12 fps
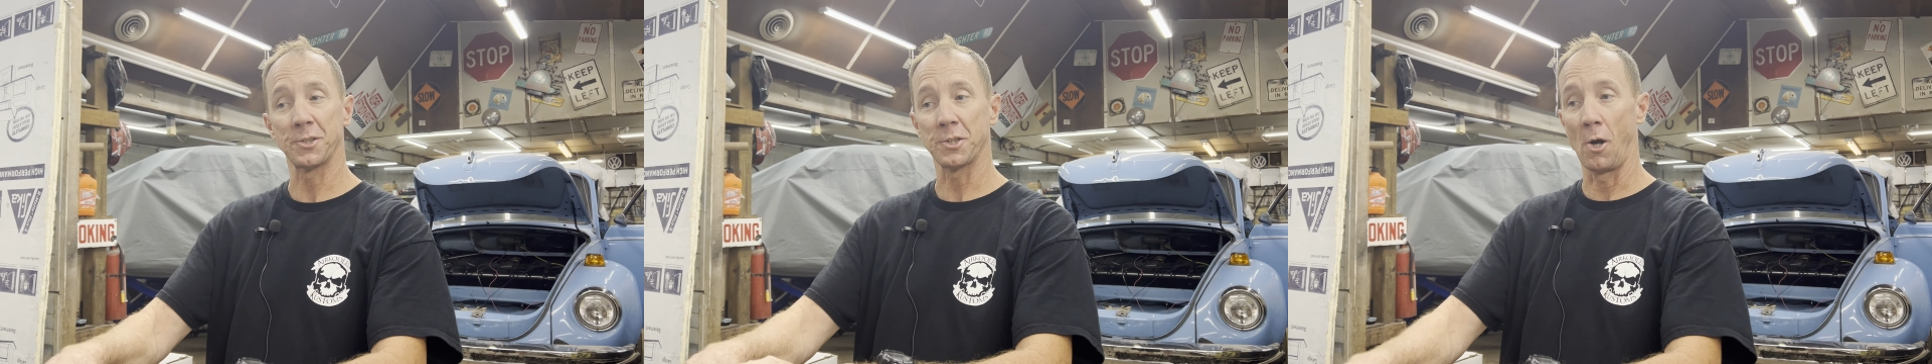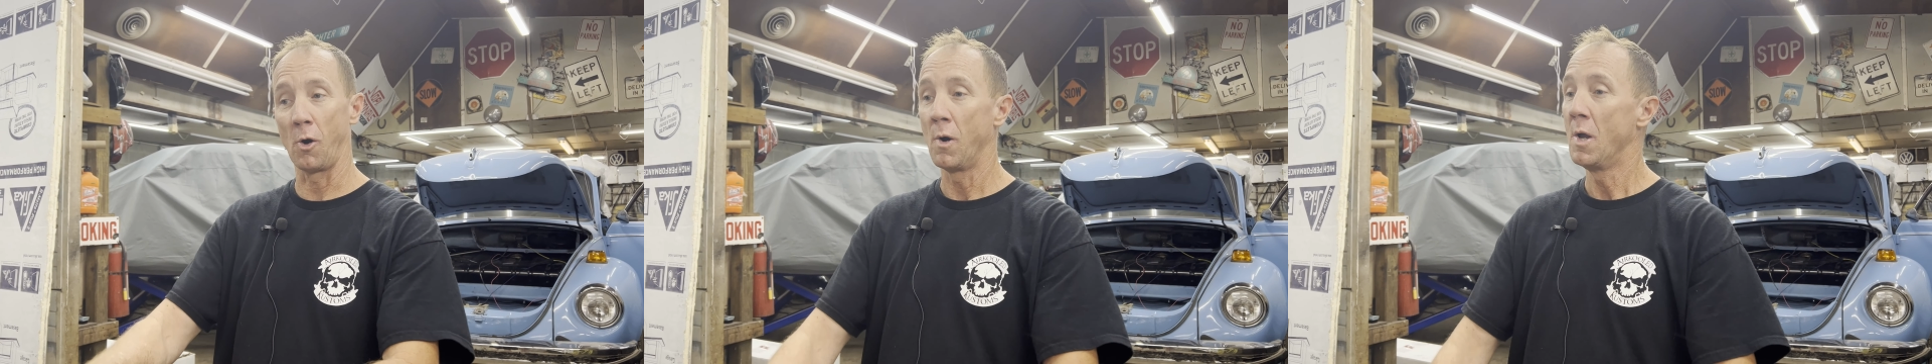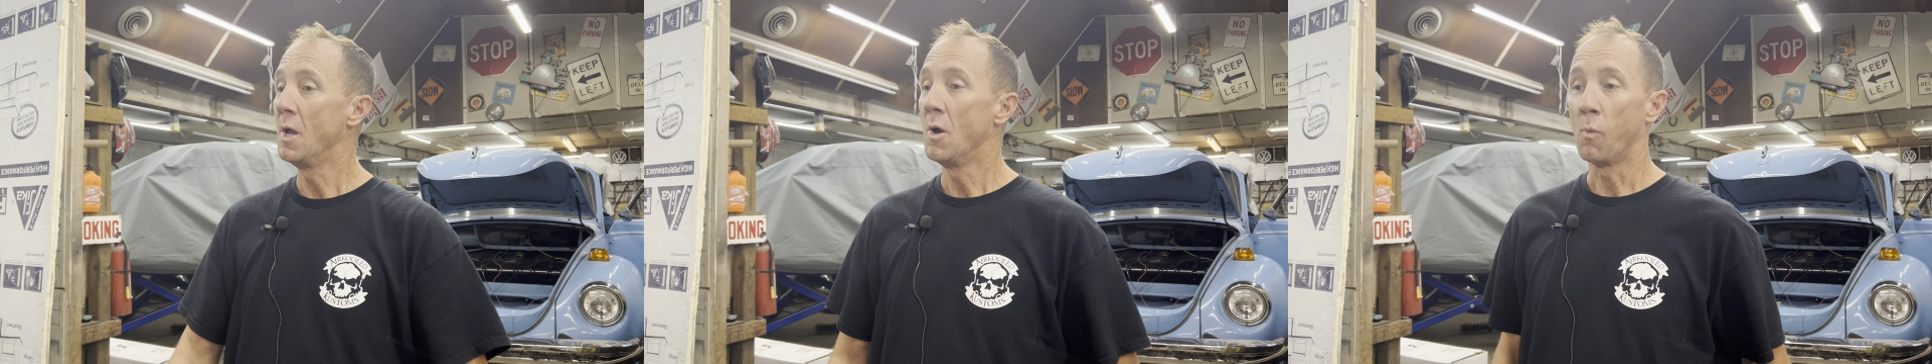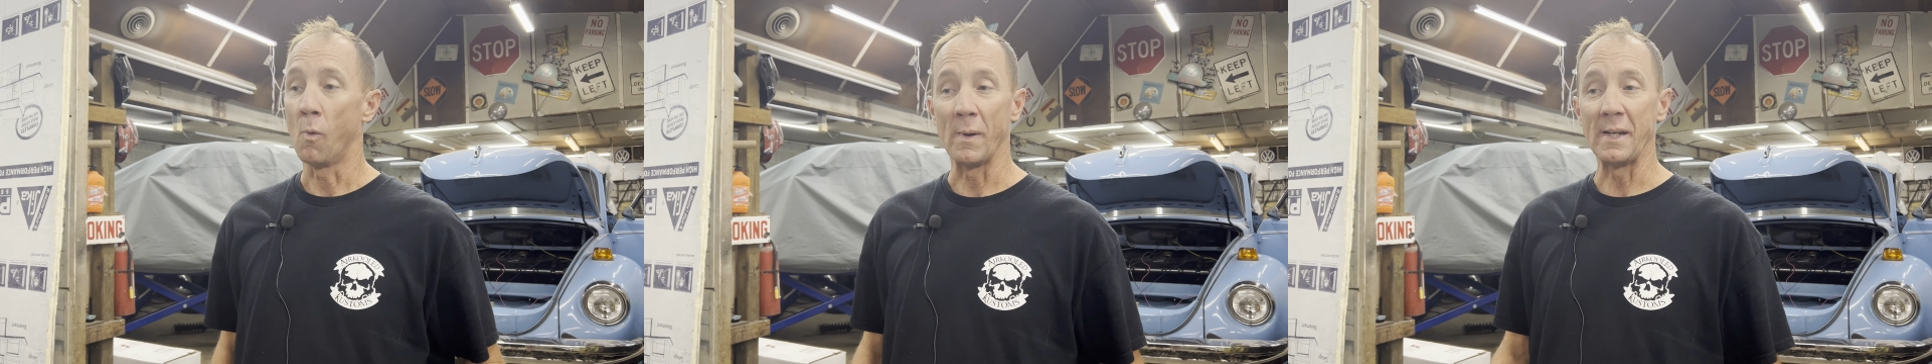So
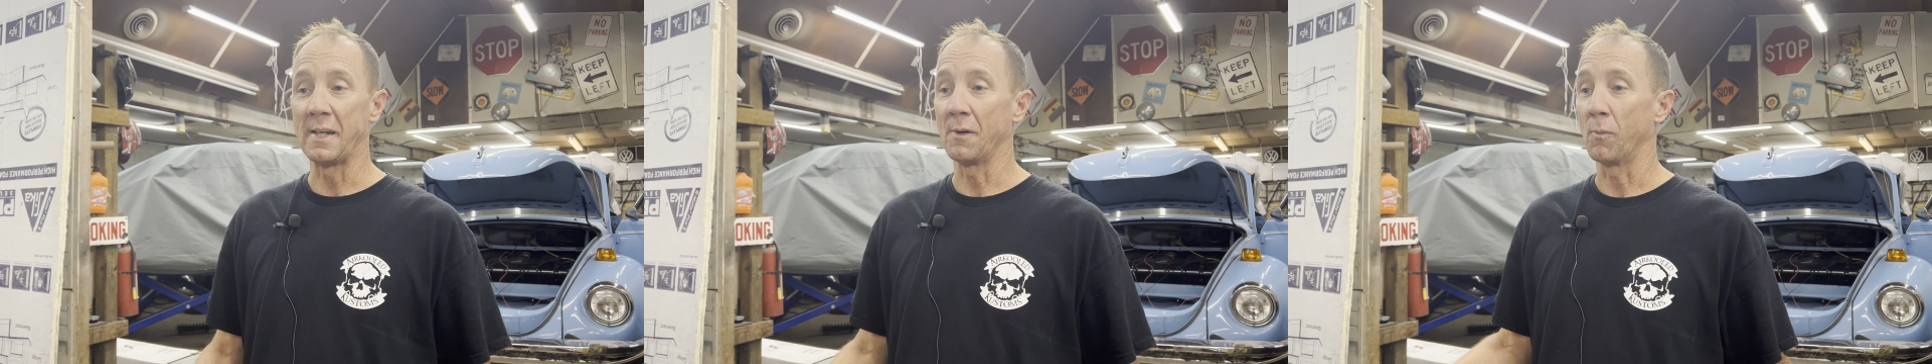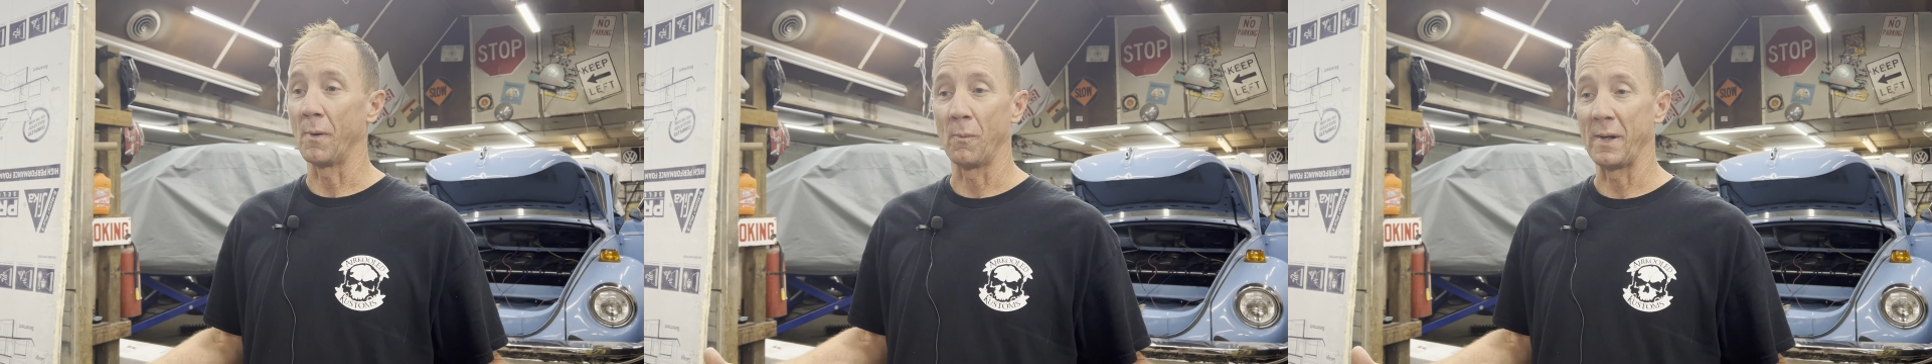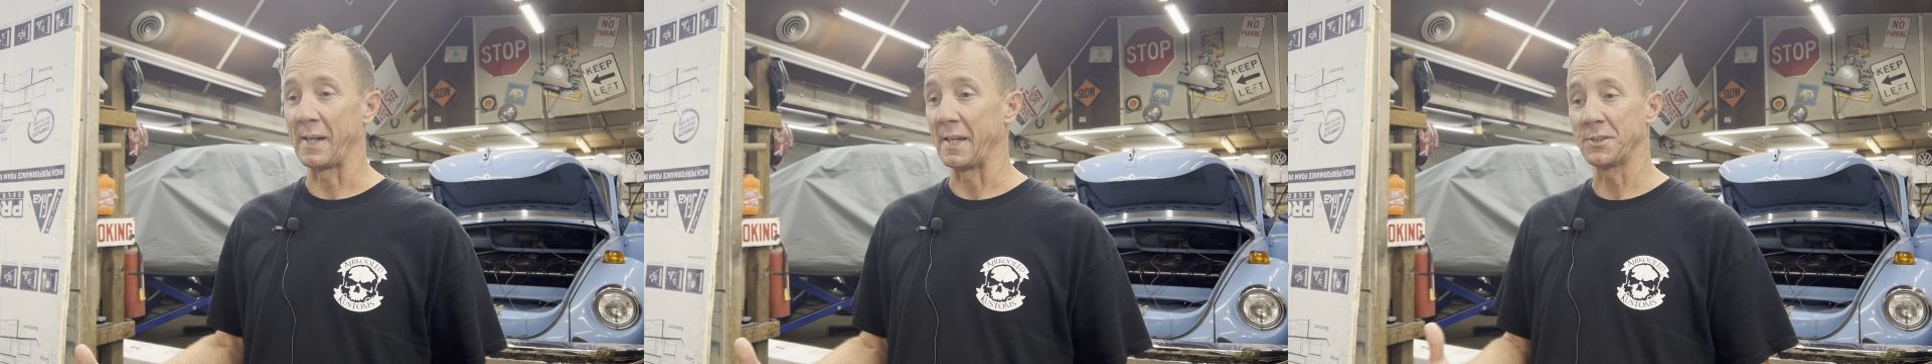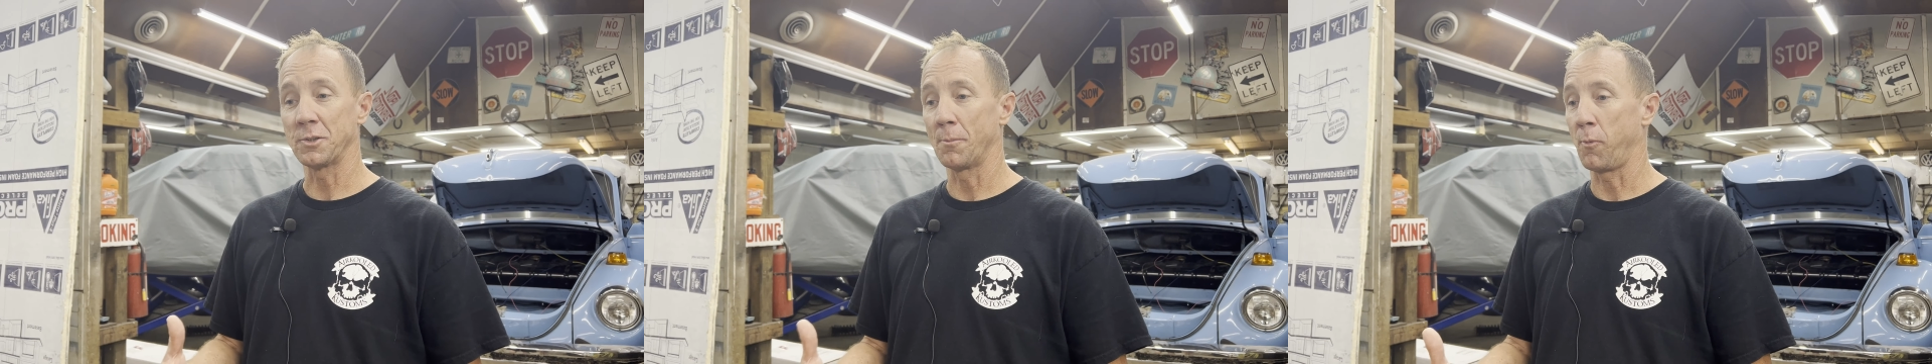when we get when it
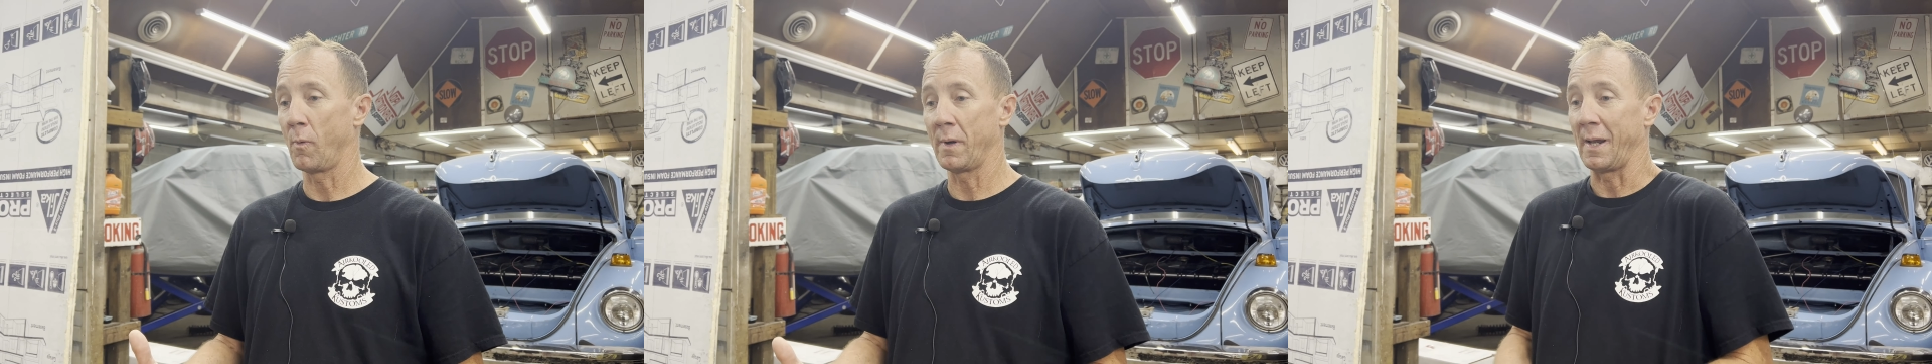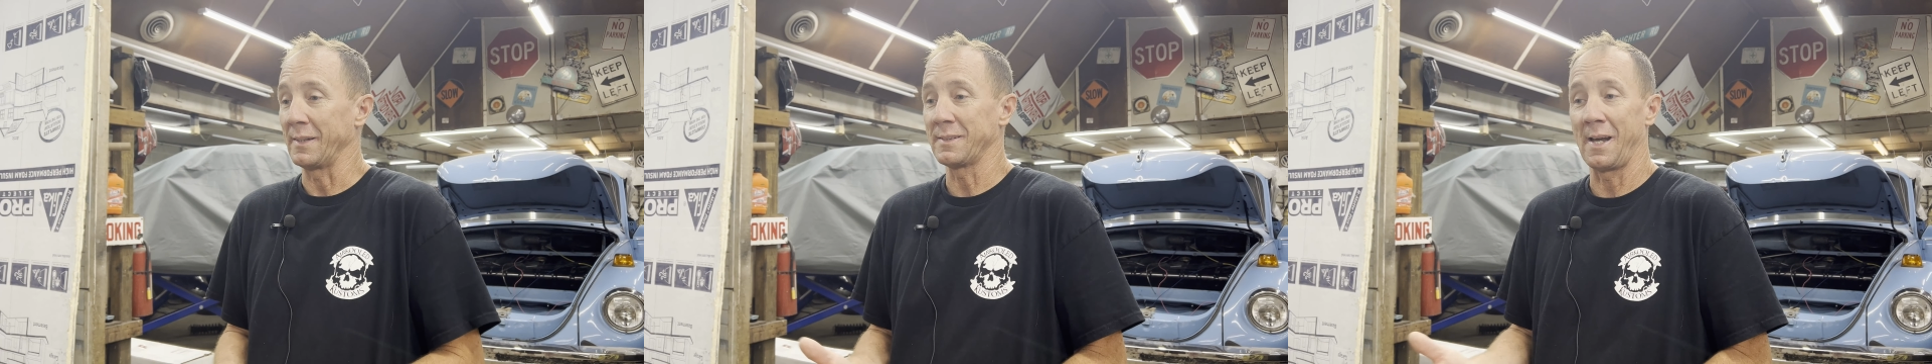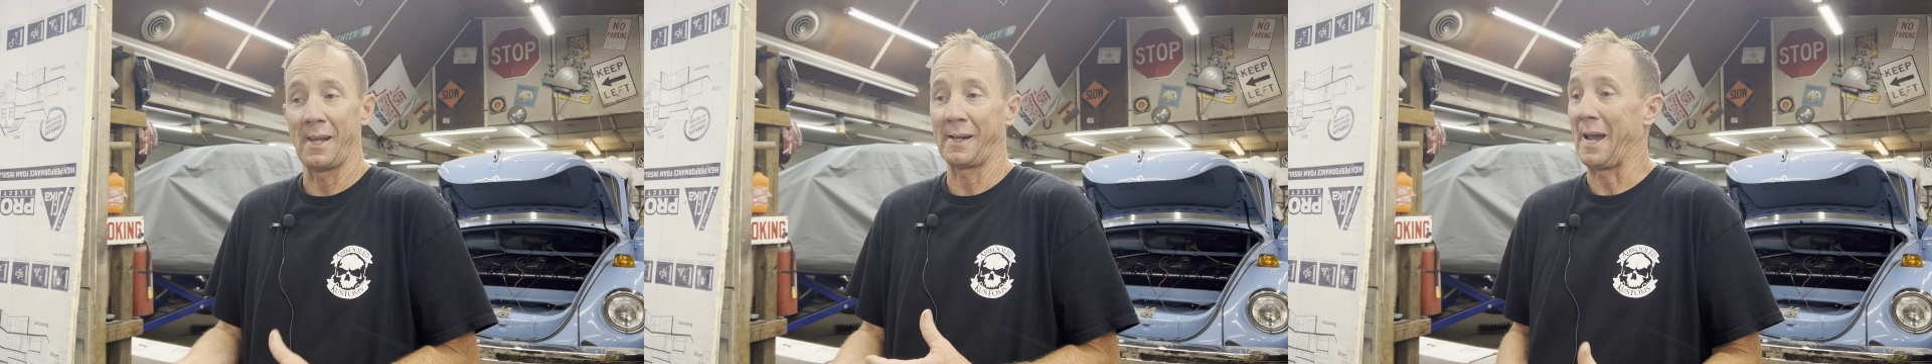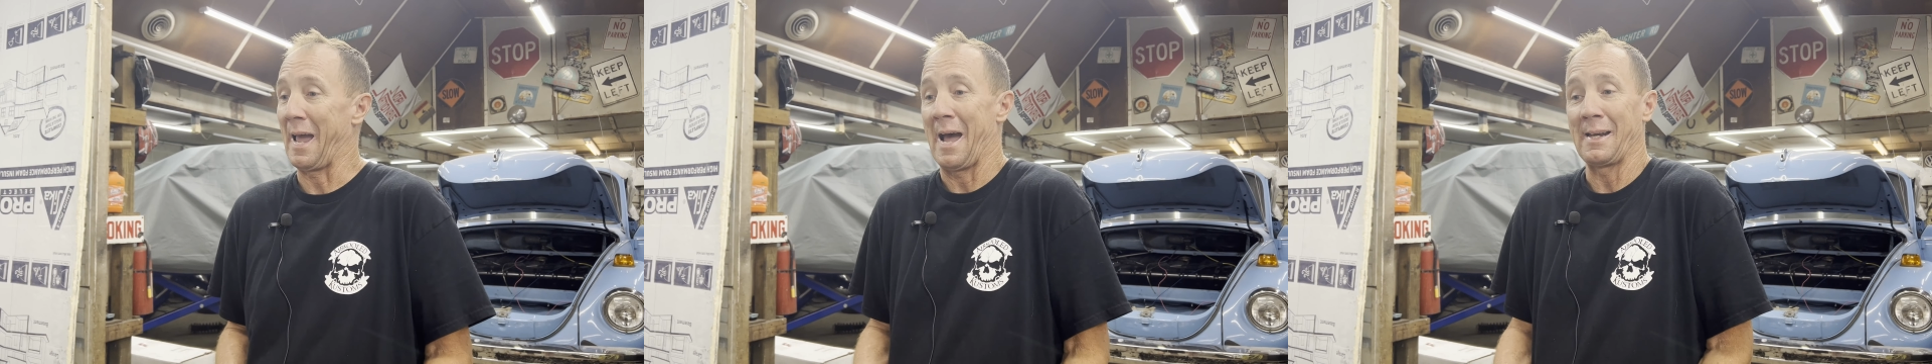gets to a point, it's not
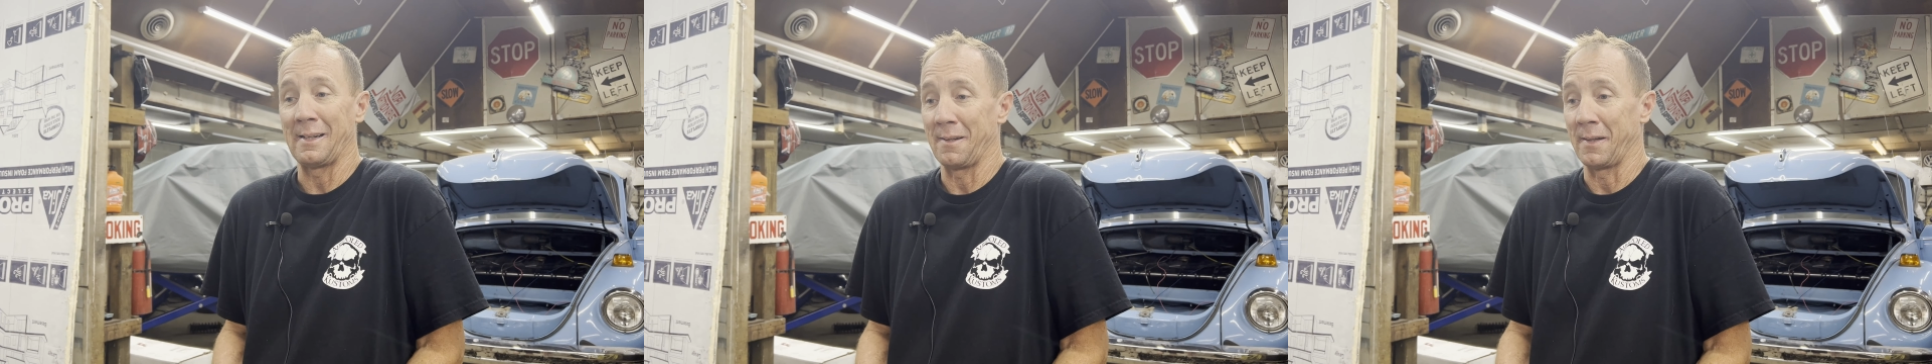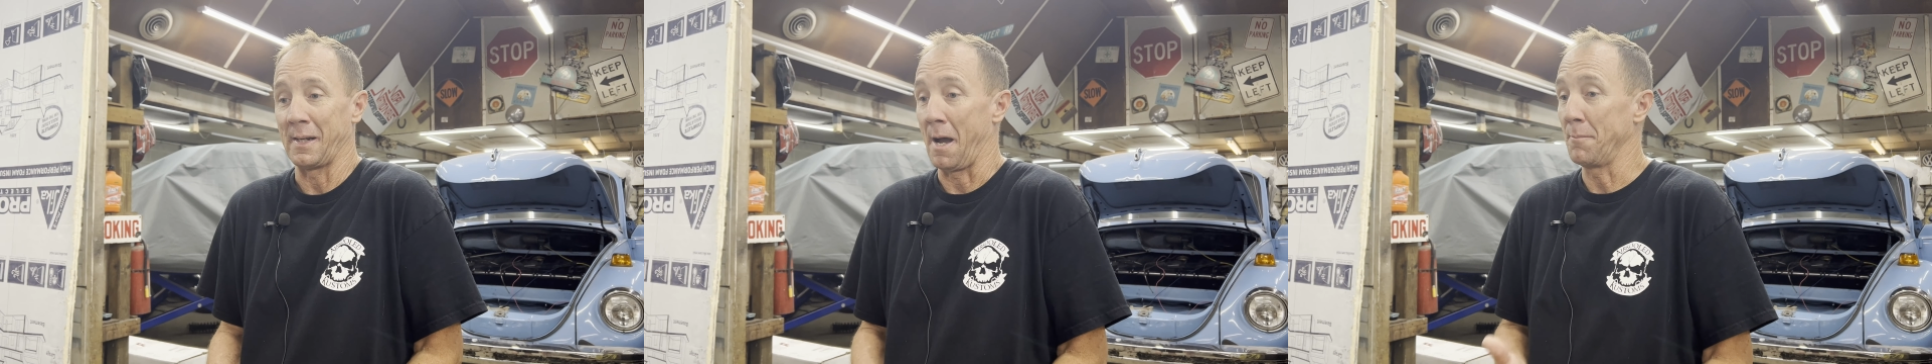like I add anything.